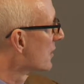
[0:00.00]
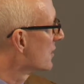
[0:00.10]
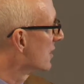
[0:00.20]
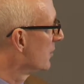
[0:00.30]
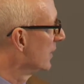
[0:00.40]

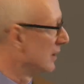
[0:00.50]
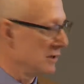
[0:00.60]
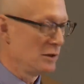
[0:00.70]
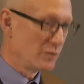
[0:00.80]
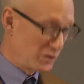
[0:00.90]
recipient,
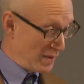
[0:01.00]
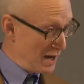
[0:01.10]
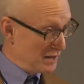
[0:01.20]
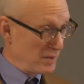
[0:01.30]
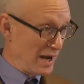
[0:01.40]
you
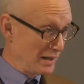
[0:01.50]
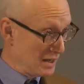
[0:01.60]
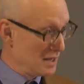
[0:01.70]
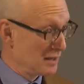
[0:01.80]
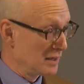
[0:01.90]
respond by
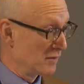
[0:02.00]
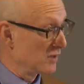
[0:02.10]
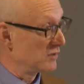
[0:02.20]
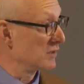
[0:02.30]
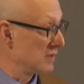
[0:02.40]
giving
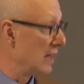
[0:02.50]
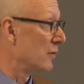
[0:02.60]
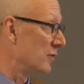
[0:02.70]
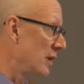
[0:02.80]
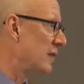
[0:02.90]

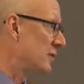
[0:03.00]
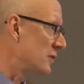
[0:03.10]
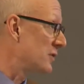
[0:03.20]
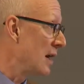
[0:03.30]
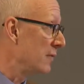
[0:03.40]
$6 less
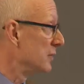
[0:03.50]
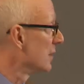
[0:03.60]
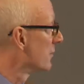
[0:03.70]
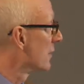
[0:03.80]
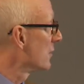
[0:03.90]
yourself.
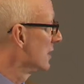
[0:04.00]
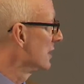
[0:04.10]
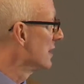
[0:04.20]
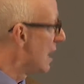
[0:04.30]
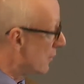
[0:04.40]
You give
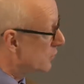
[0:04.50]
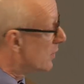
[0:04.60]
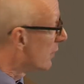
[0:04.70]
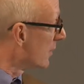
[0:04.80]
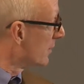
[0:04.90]
$13.
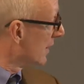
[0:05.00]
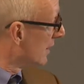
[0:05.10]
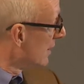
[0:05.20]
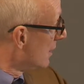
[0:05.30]
Well, from the